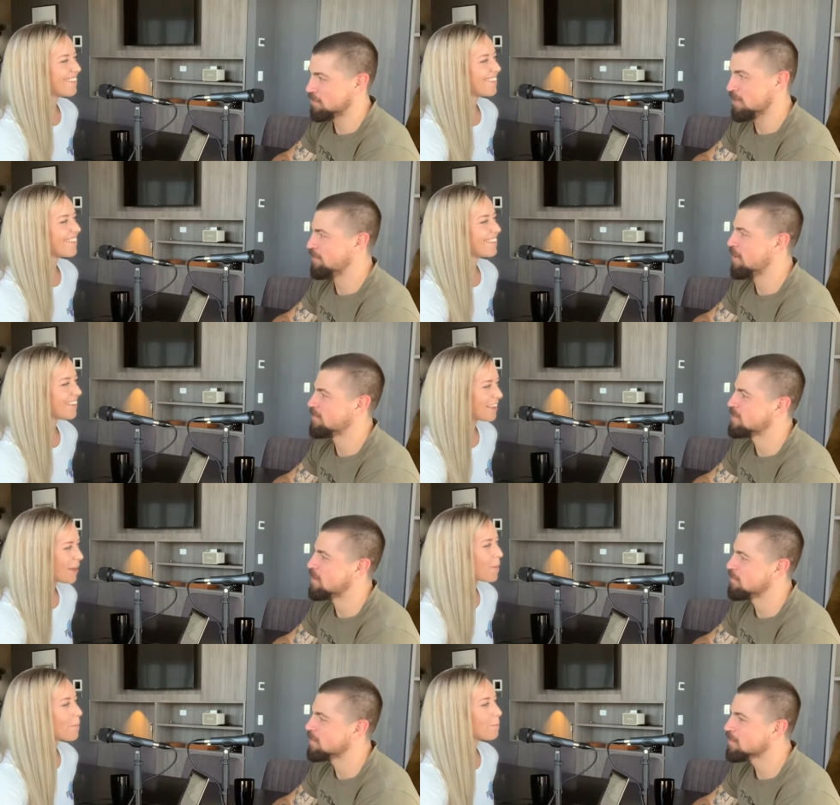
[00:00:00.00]
Speaker 1: surf
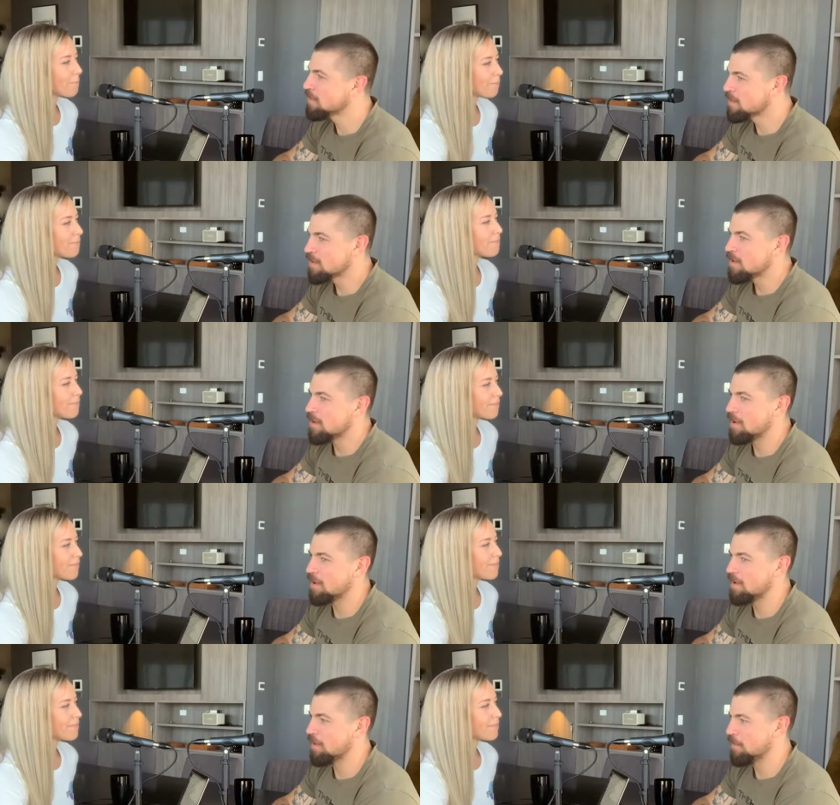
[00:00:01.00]
lifesaving.
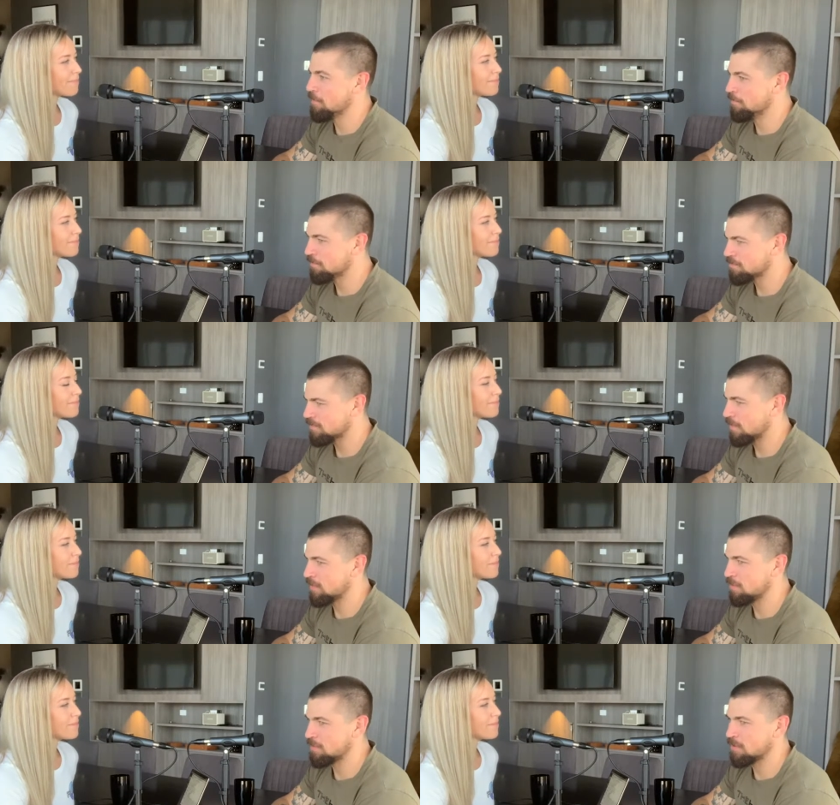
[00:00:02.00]
Yeah. Um, I think
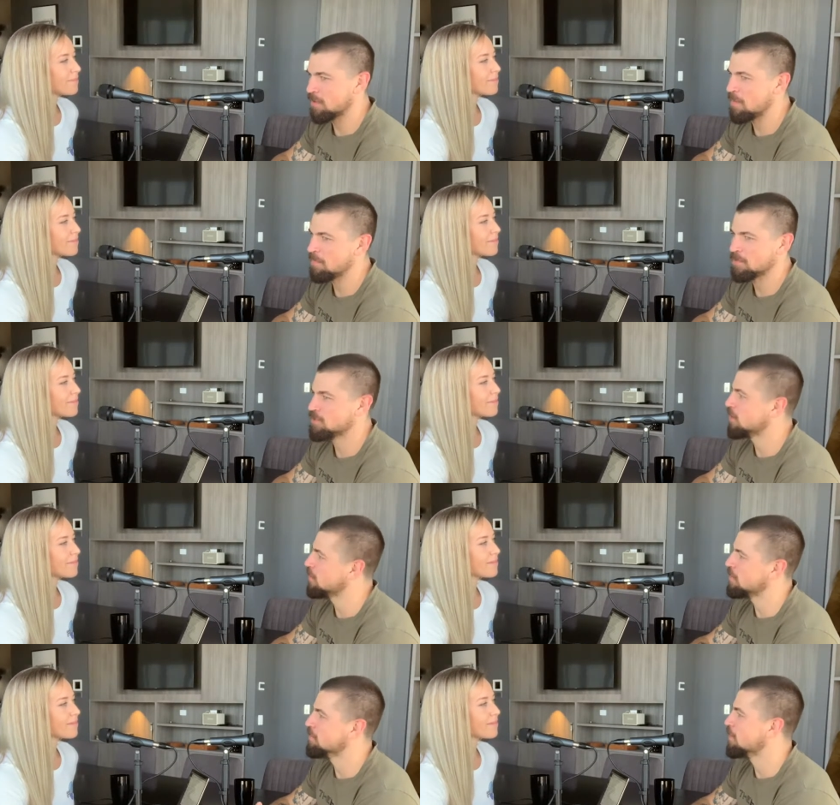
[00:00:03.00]
we got a couple of
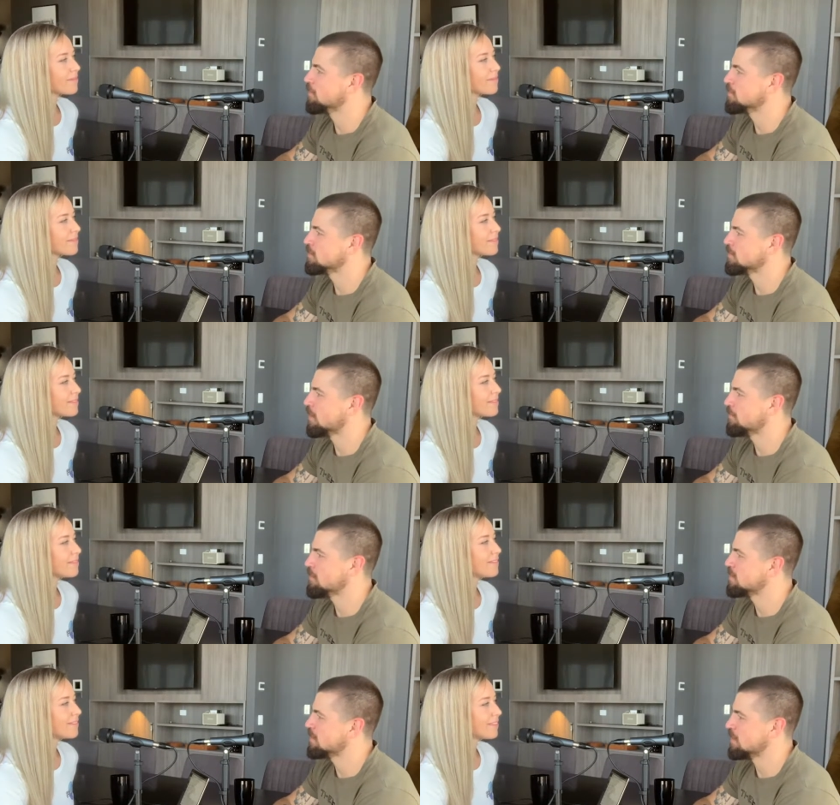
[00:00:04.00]
Australian medals and stuff in the
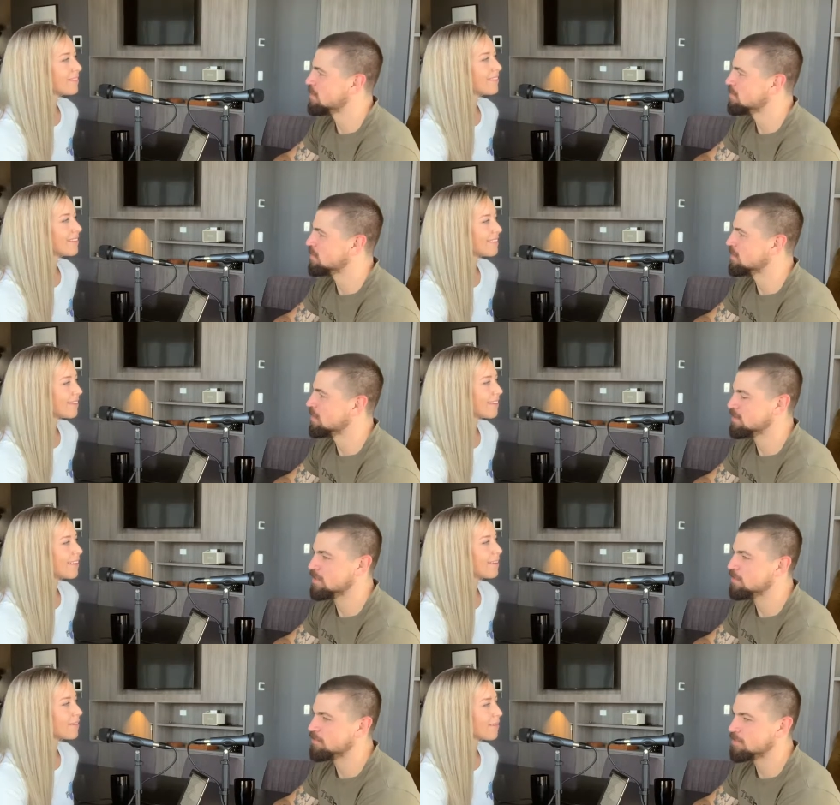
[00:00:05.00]
teams and as yeah. an
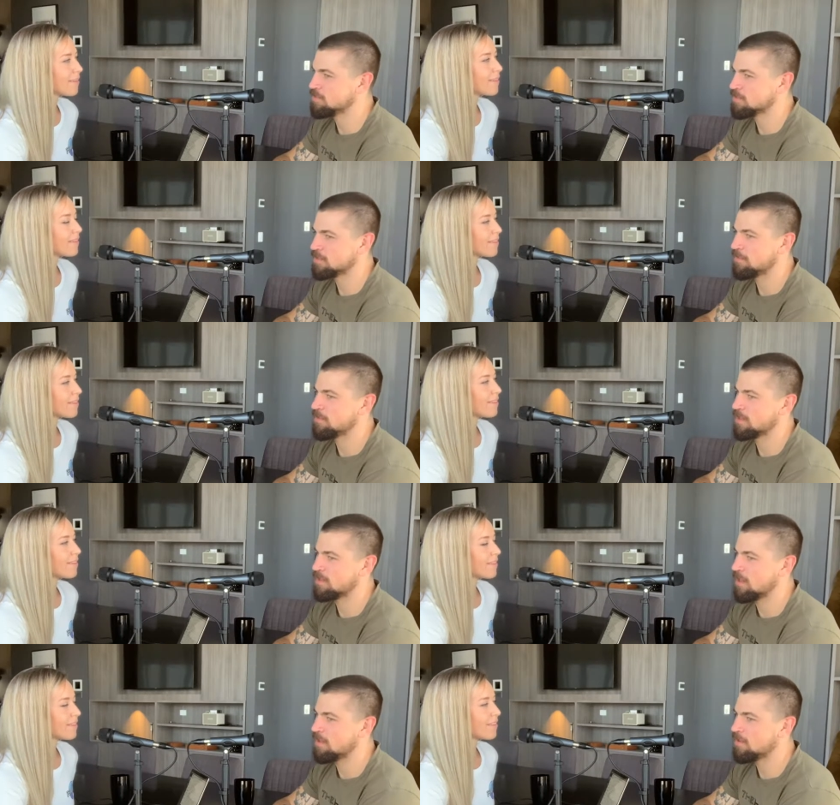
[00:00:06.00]
individual and stuff like
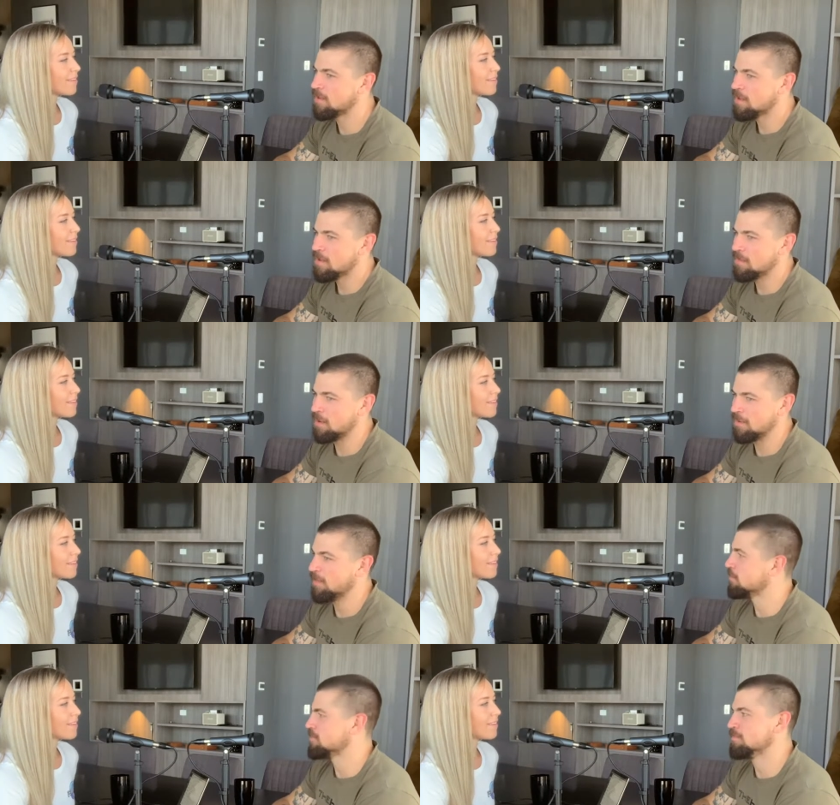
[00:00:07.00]
that. But uh, that
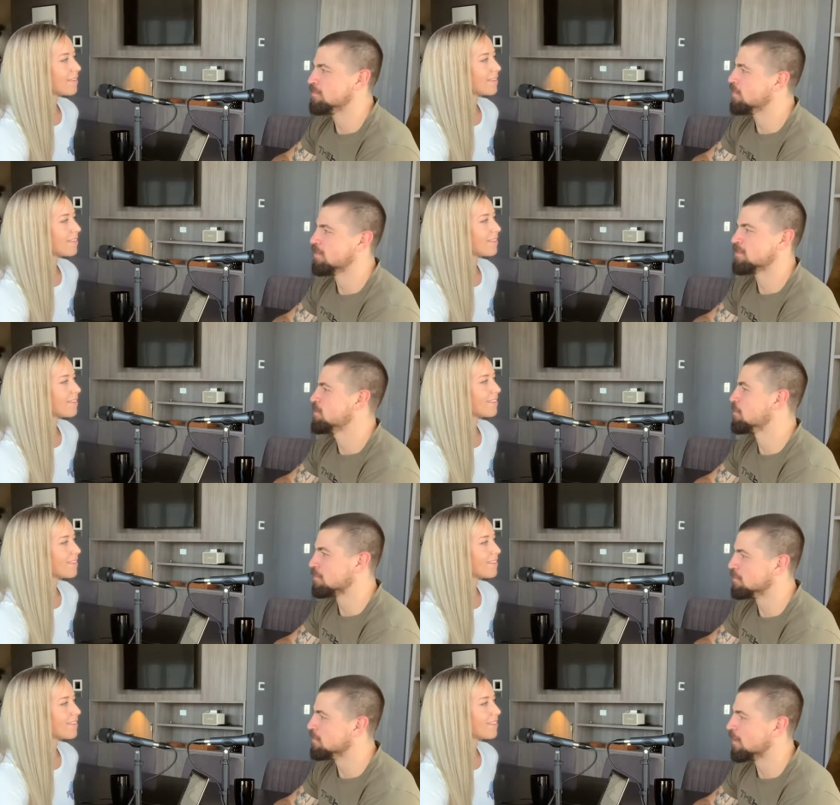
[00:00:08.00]
was some that was so
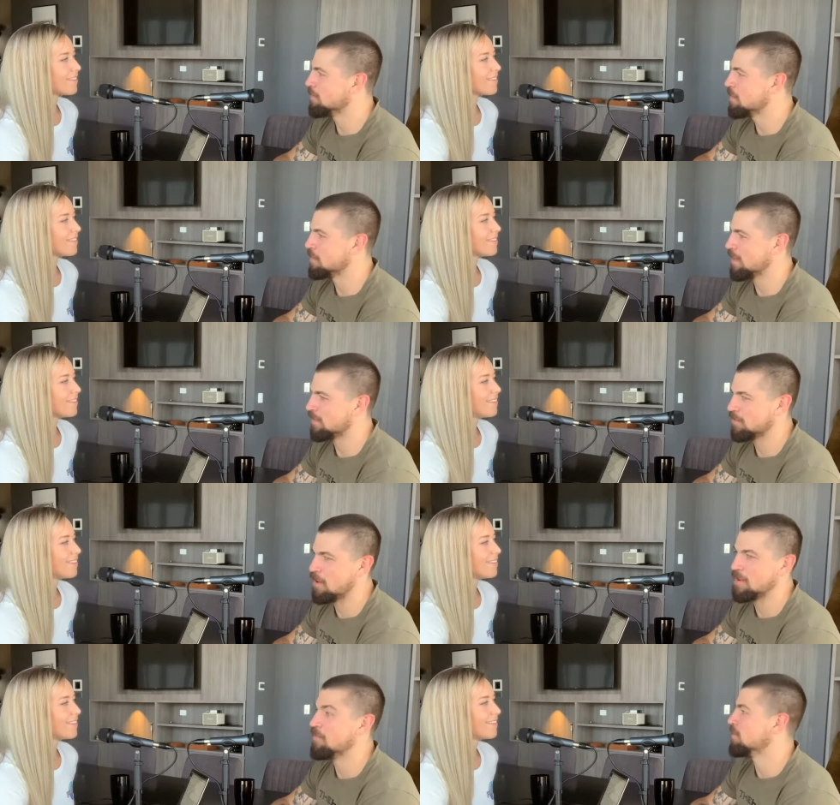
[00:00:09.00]
good. Like people that I'd
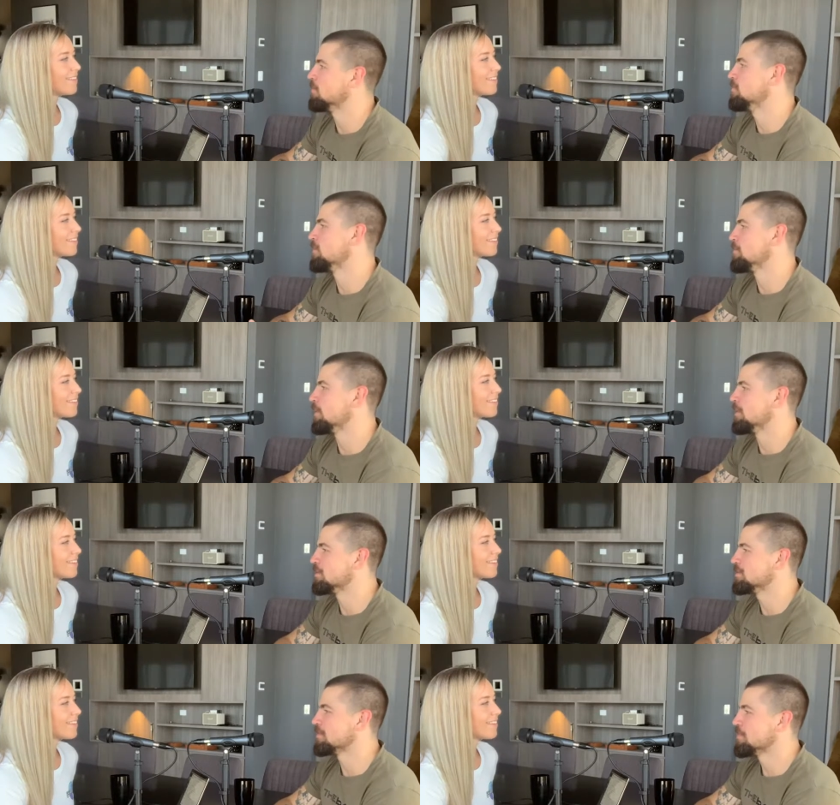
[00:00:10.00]
never lived at the
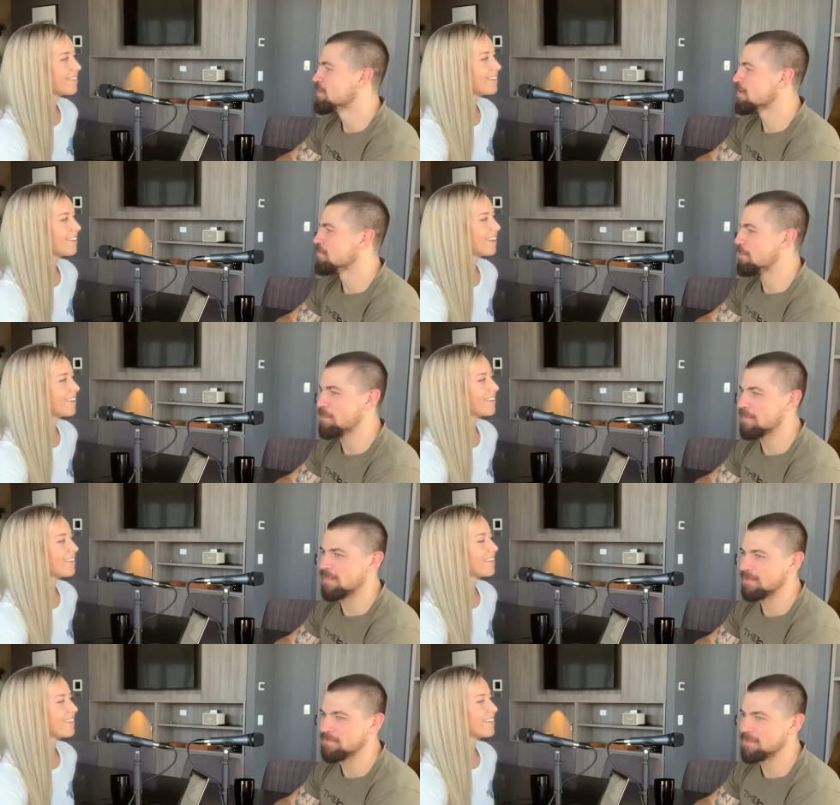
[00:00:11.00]
beach yeah. Like people that
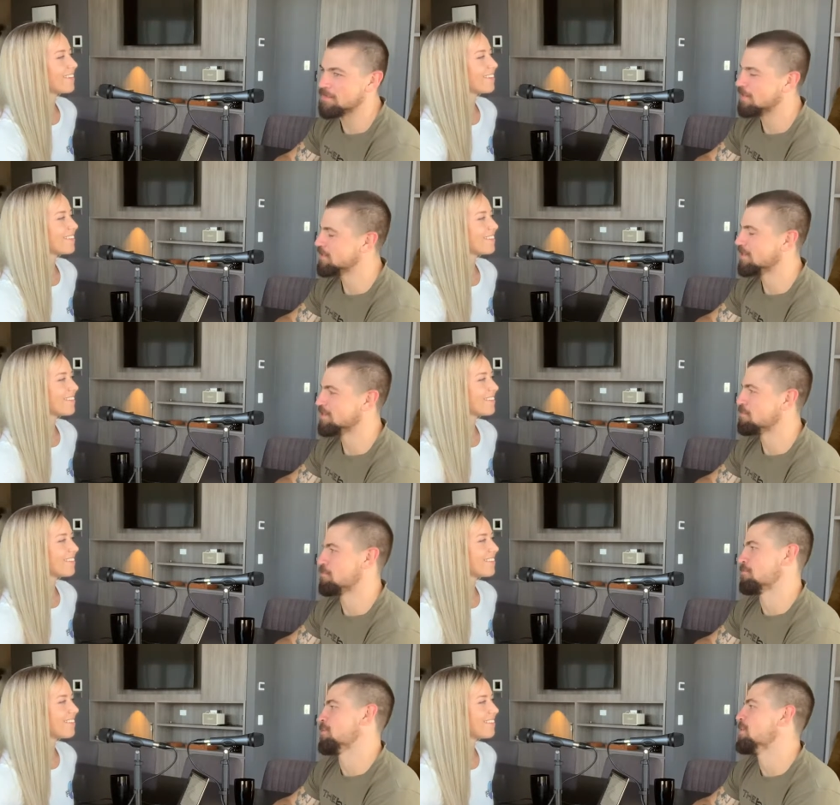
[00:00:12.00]
lived at the beach, they just
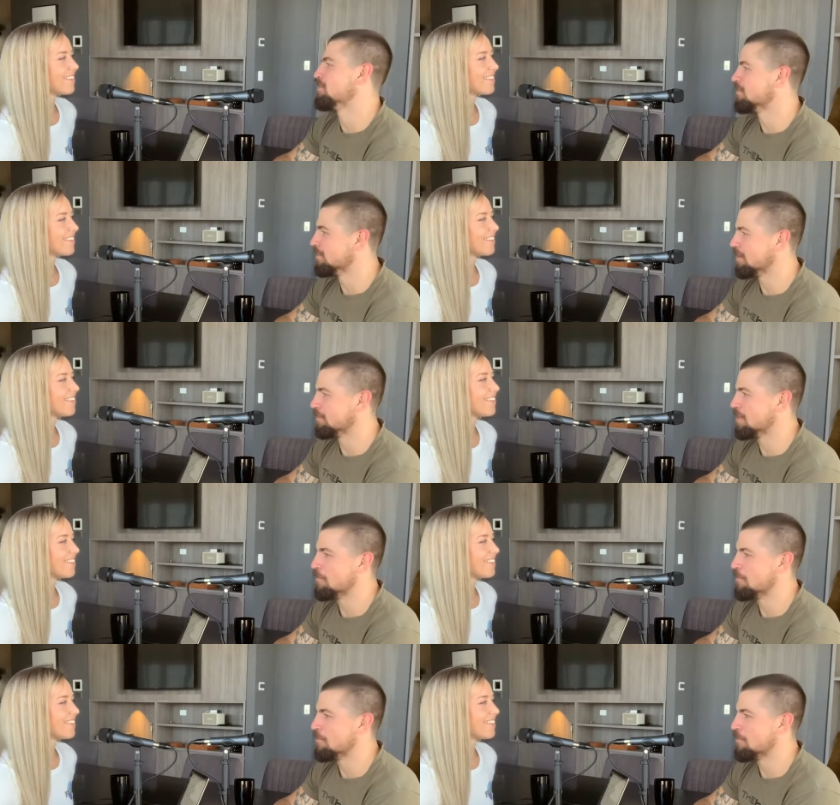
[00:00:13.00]
breathed it. They were in the